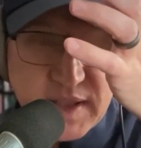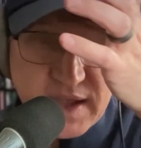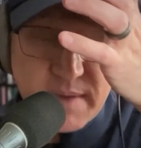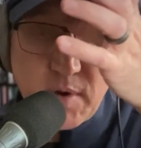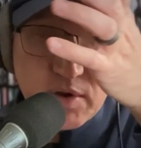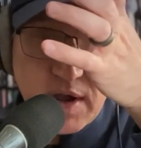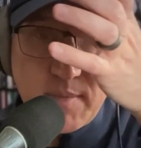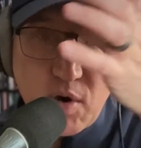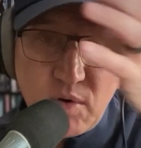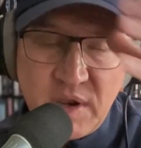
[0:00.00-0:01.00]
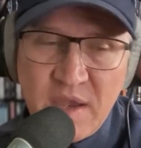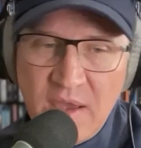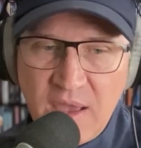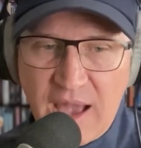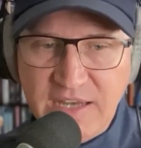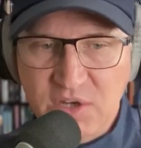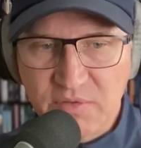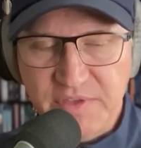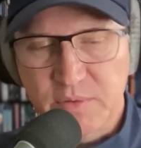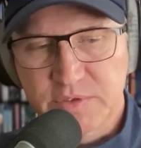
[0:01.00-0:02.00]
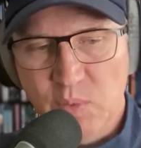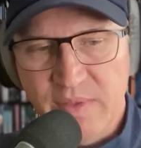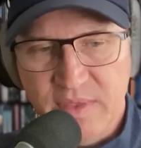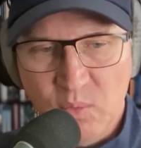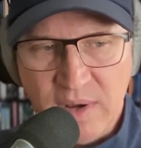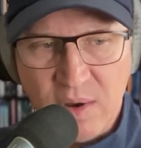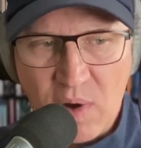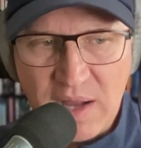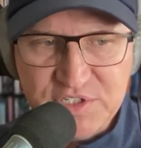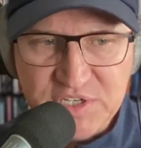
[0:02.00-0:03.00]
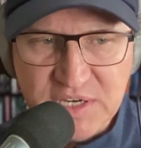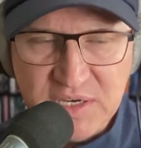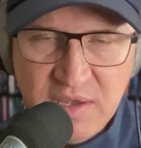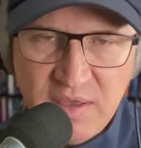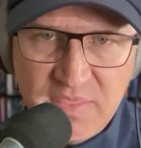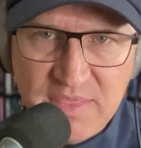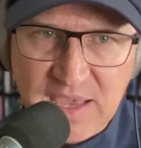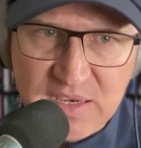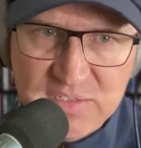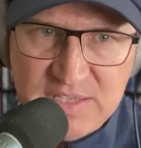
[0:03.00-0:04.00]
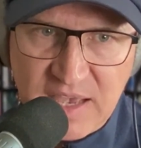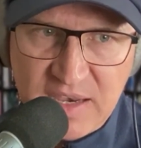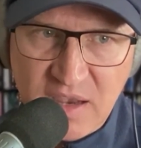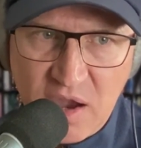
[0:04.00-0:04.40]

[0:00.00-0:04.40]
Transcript: Like Hamon Hamon, I don't think was one that when I watched it that said,